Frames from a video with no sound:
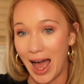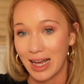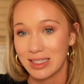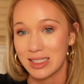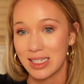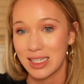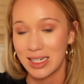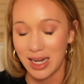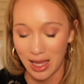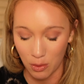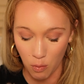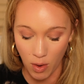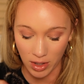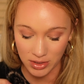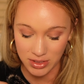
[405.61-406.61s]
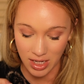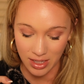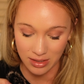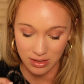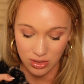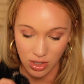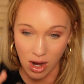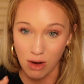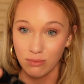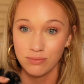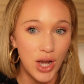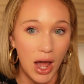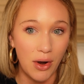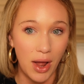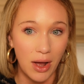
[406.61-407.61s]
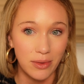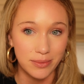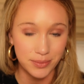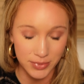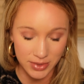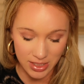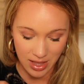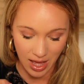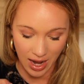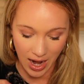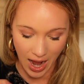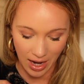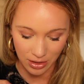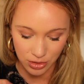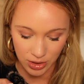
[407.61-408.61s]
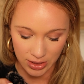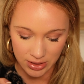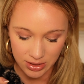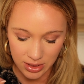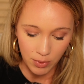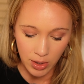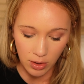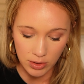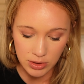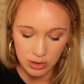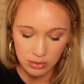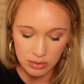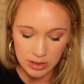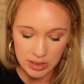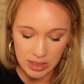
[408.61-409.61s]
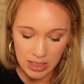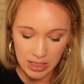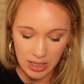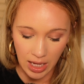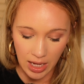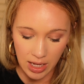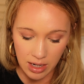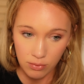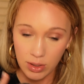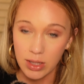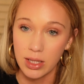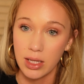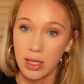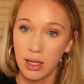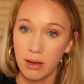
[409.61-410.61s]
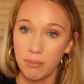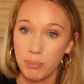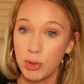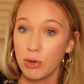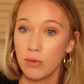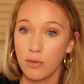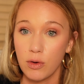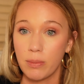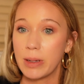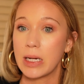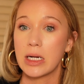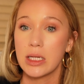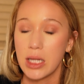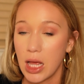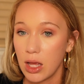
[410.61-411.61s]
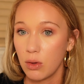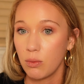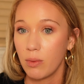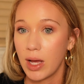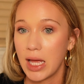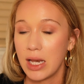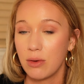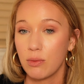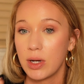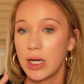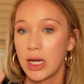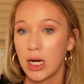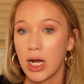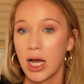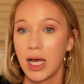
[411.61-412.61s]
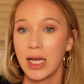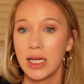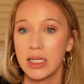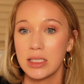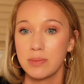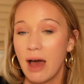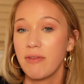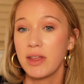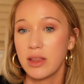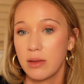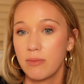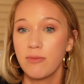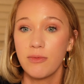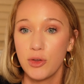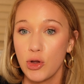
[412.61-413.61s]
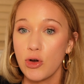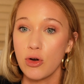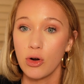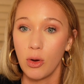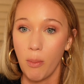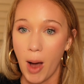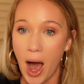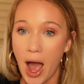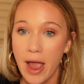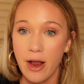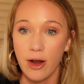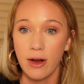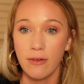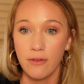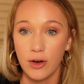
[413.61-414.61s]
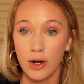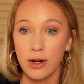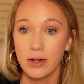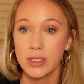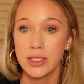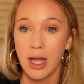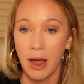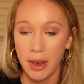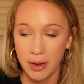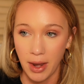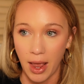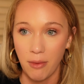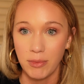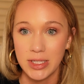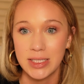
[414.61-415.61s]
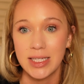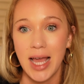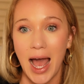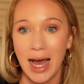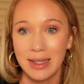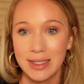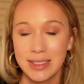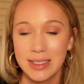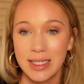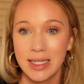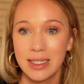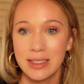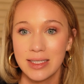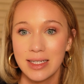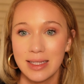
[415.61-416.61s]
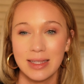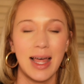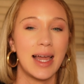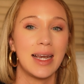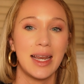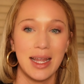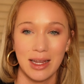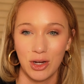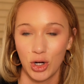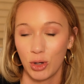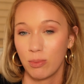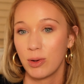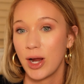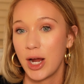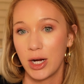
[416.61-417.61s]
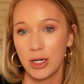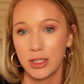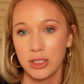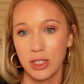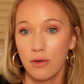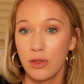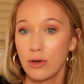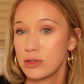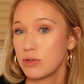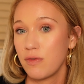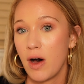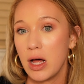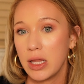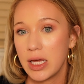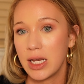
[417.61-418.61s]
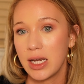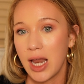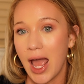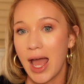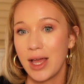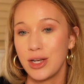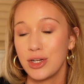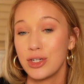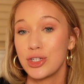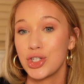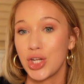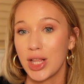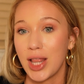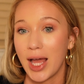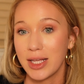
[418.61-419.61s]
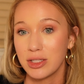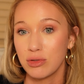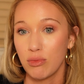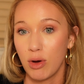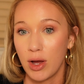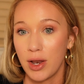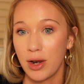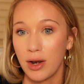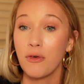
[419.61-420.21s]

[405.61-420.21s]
acted and well done. So shout out to that actress. We also see that really beautiful parallel when Rhaenyra is having the funeral pyre for her son, and we see Alicent lighting her prayers for those fallen, and she lights one